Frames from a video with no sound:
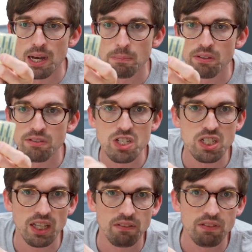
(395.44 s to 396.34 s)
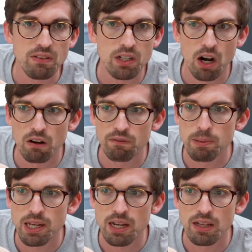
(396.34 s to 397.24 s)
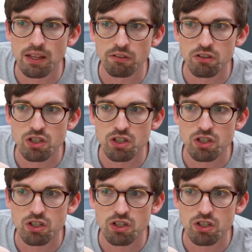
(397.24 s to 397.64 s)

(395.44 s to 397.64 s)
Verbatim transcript: This is just like a V-carved bit that's